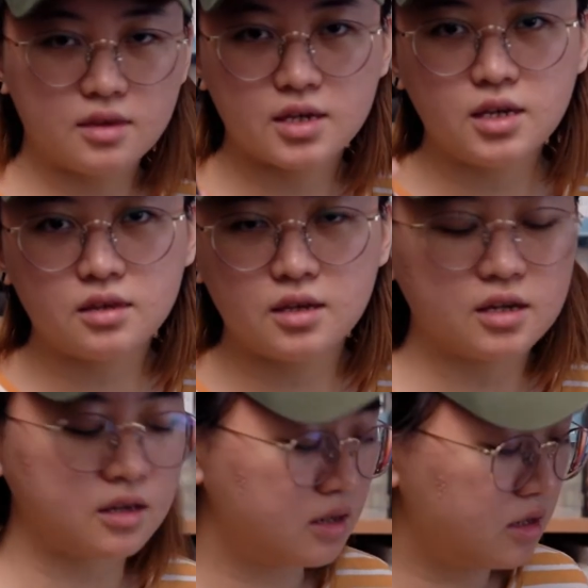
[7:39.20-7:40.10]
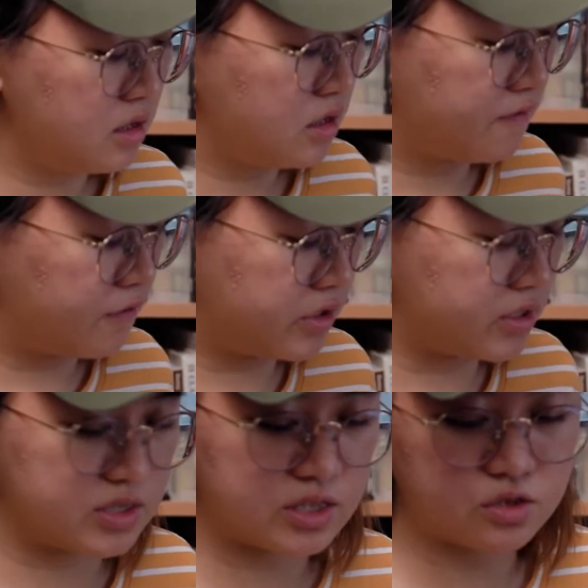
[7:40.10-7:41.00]
The key thing for
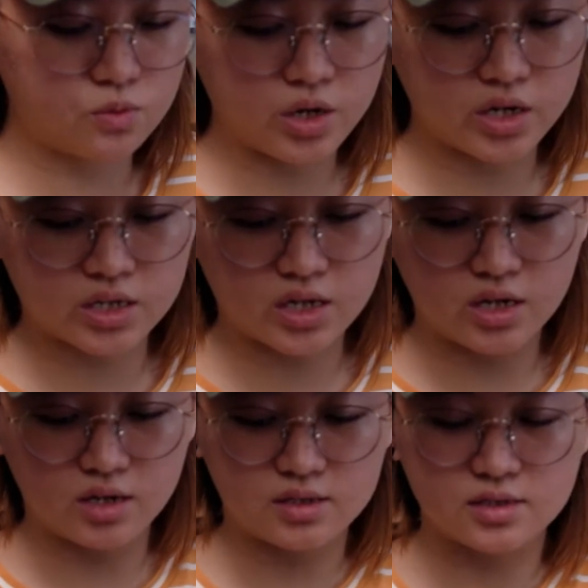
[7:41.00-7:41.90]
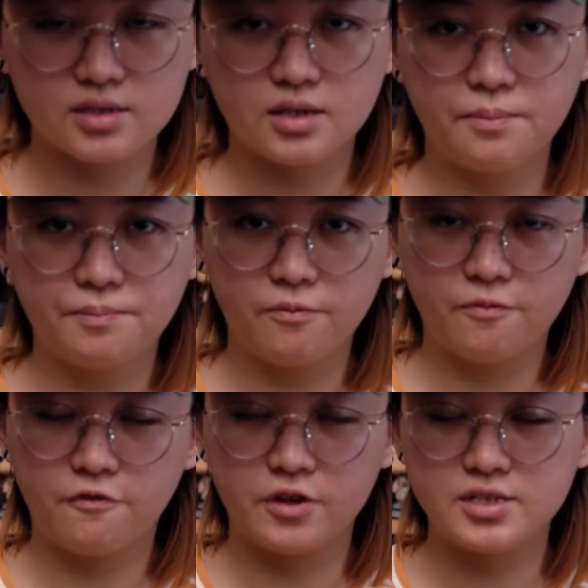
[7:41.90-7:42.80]
this thing to work is
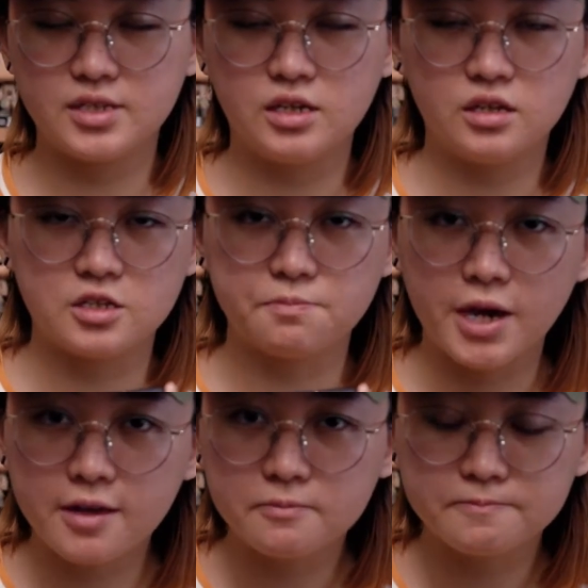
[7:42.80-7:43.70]
firstly this pen.